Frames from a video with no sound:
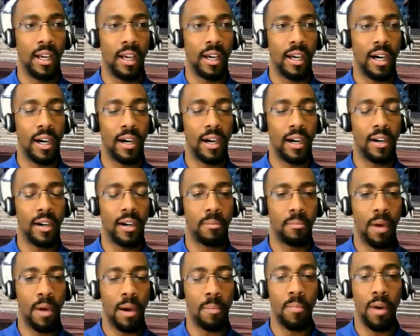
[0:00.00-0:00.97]

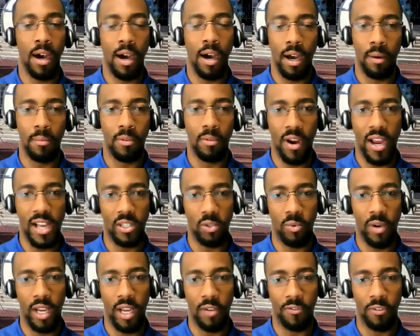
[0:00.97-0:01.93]
My mom
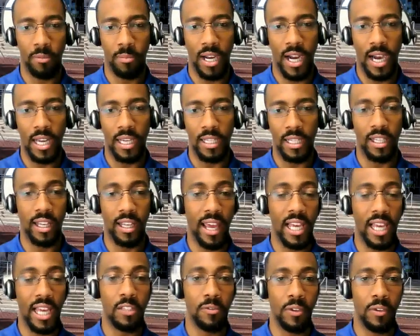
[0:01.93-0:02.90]
graduated from college at
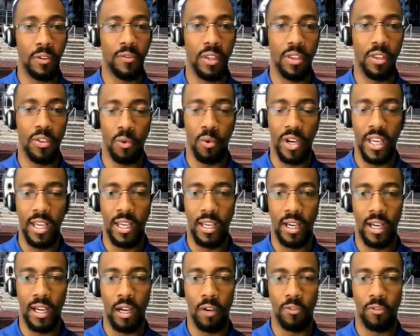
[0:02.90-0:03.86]
age 53
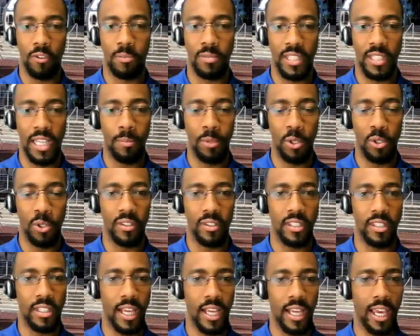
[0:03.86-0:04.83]
from Sam Houston
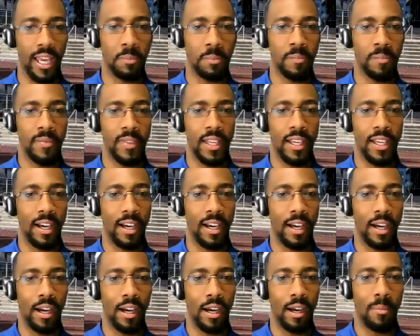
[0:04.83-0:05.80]
State.
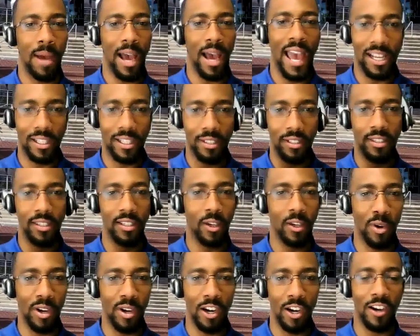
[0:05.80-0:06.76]
I actually
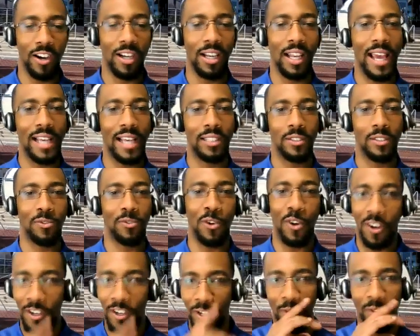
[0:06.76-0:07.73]
took one of her classes
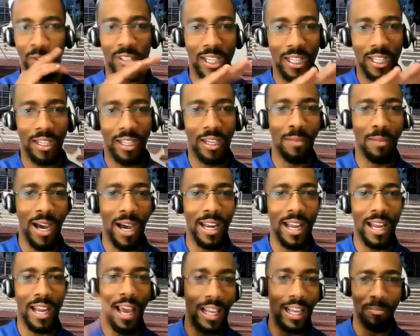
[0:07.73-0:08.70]
for her. Don't tell anybody.
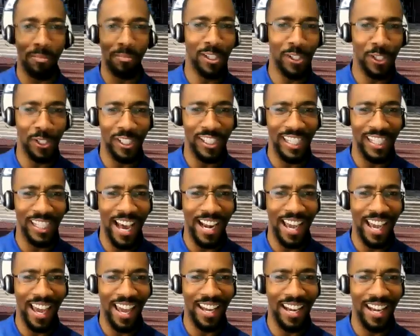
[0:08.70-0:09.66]
I had to make sure she got
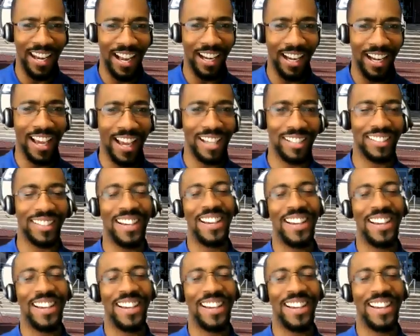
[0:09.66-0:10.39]
an A in that class.